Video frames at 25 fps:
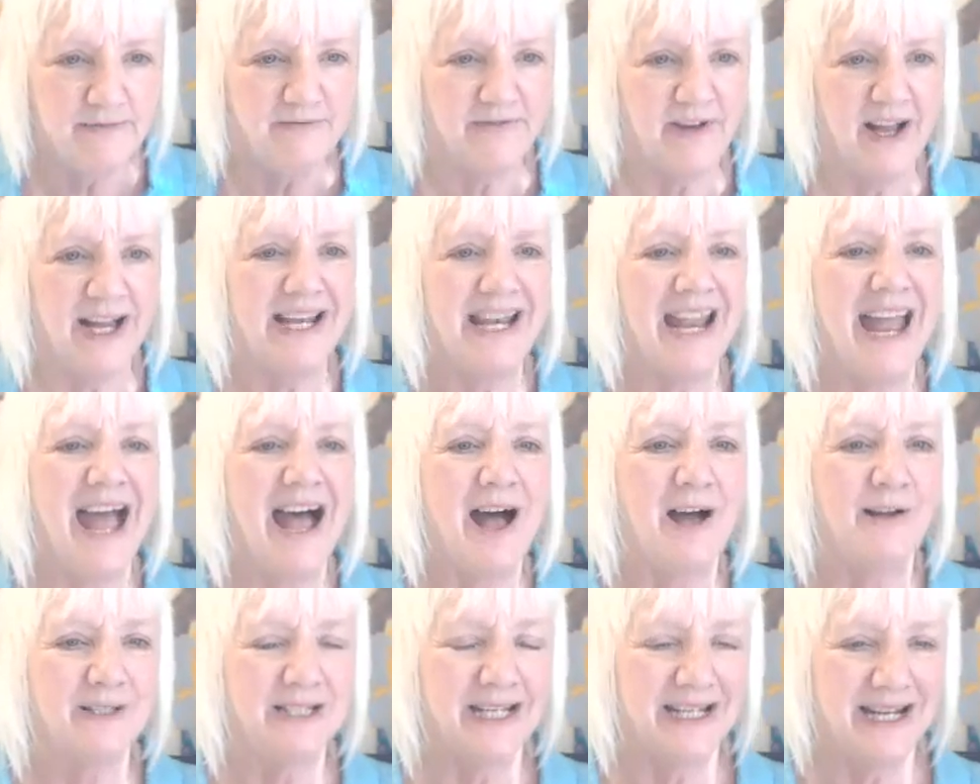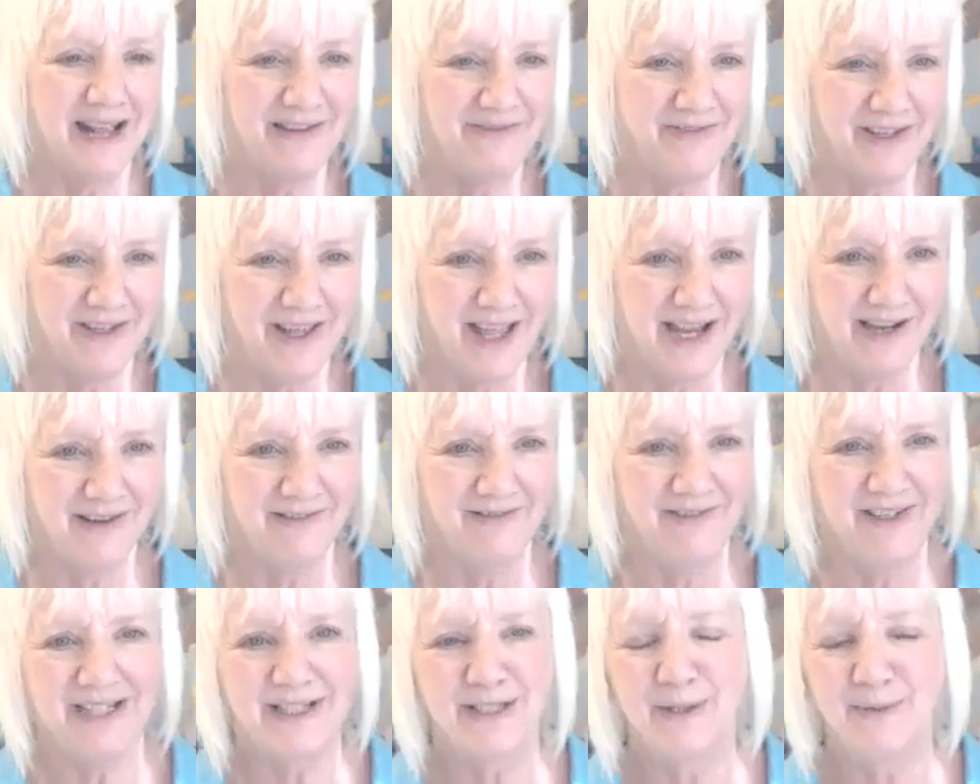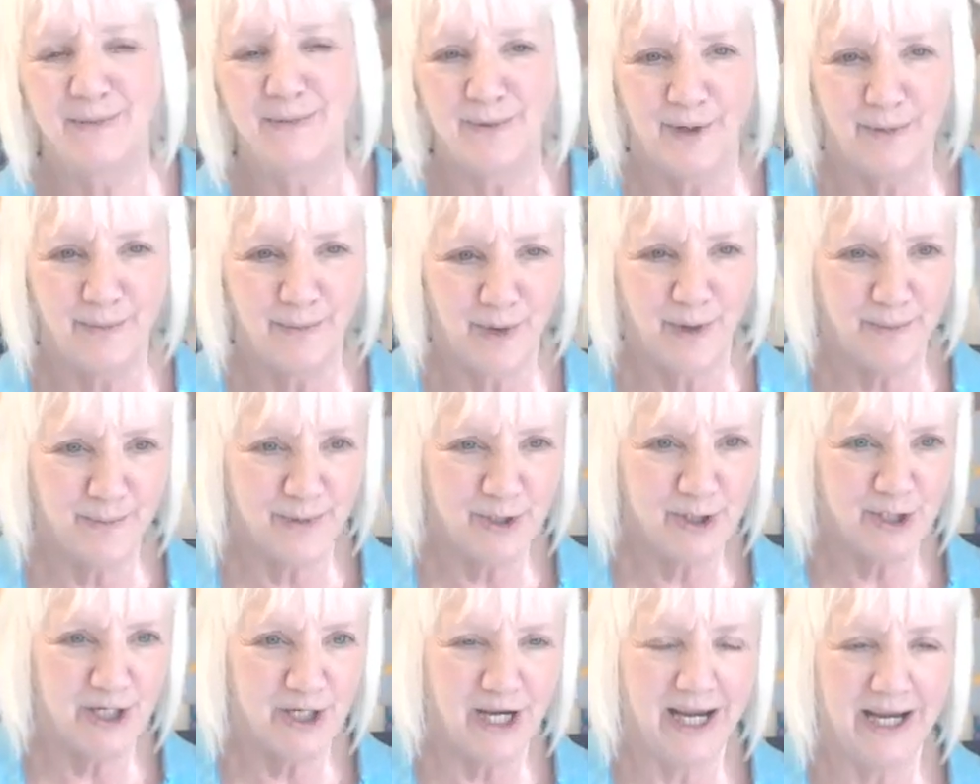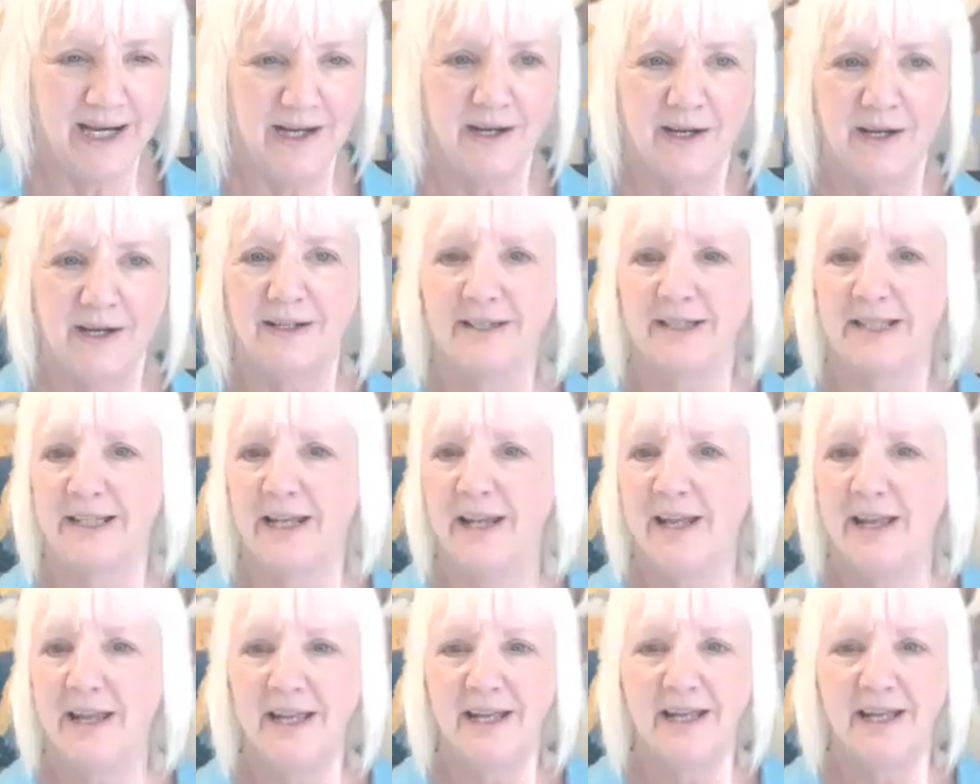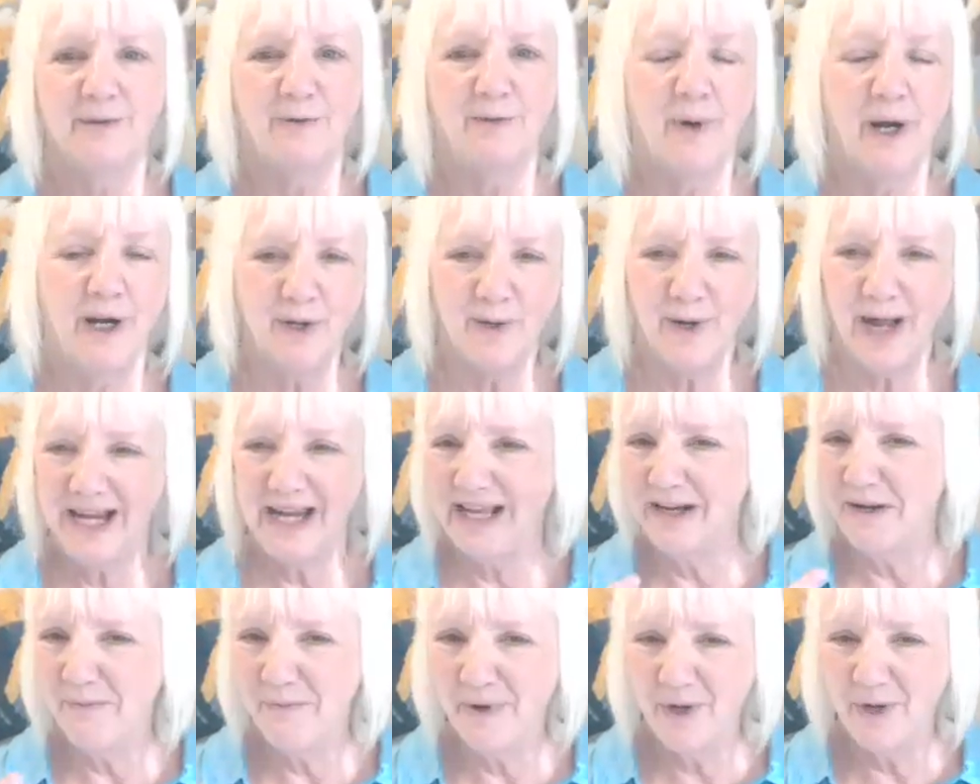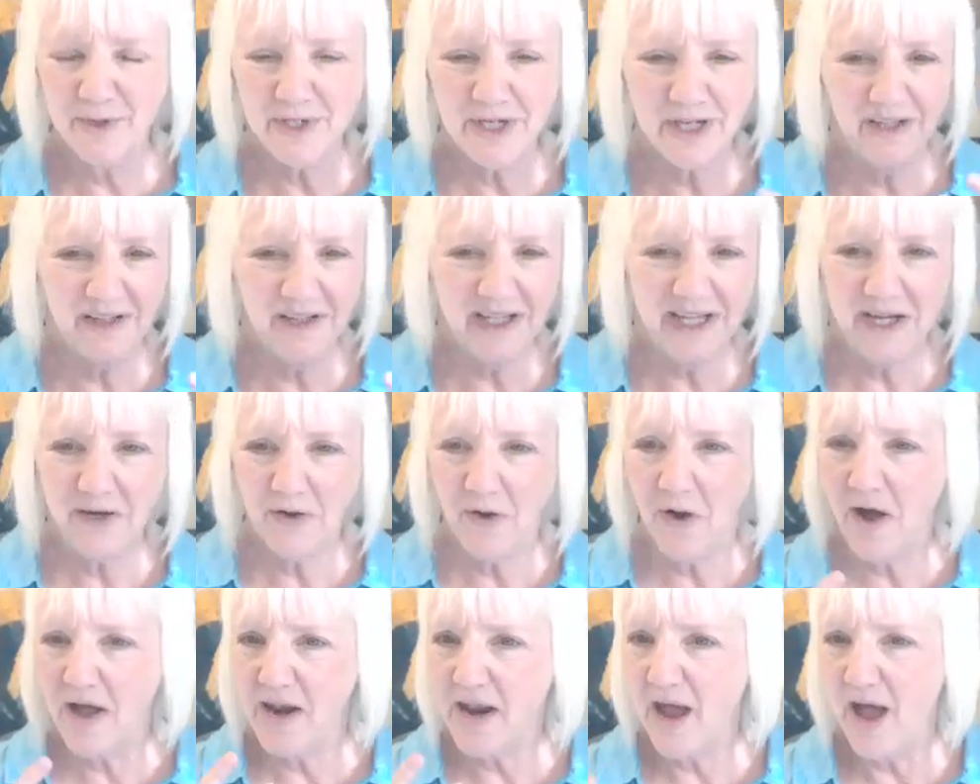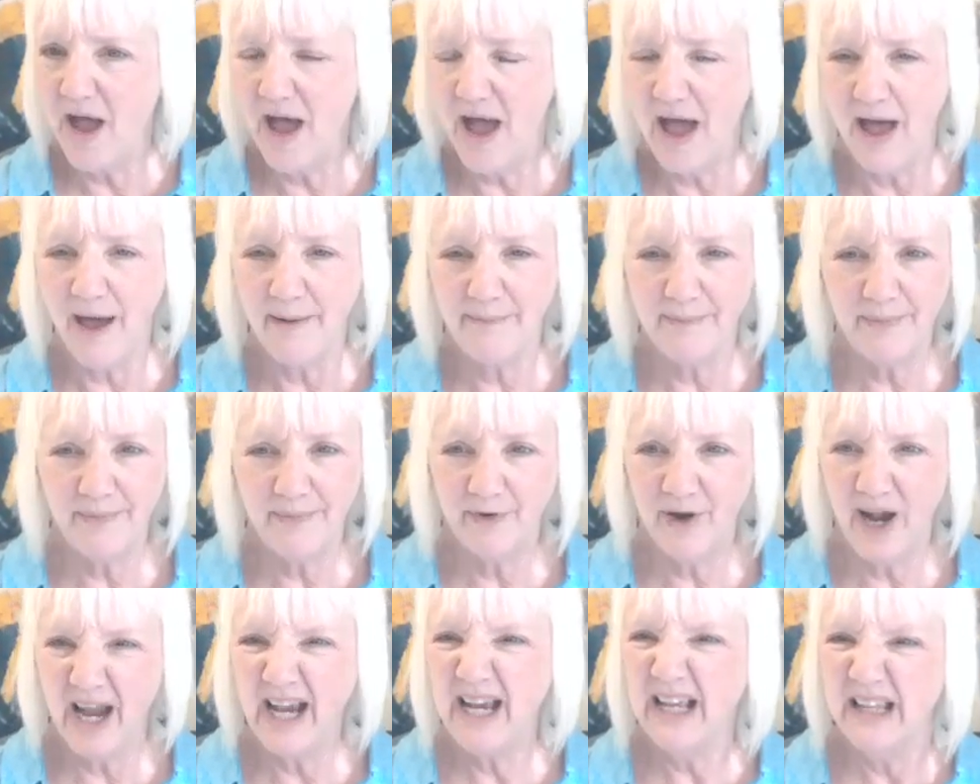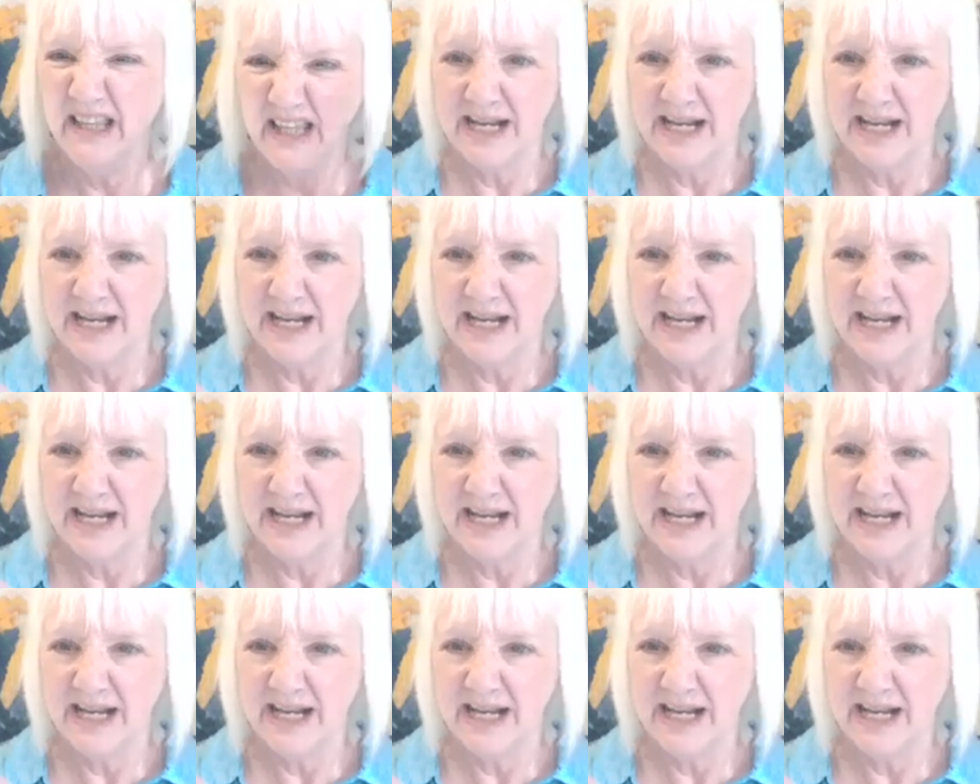You find out, did I feel like a victim or a perpetrator, and where do I get emotionally caught up, right?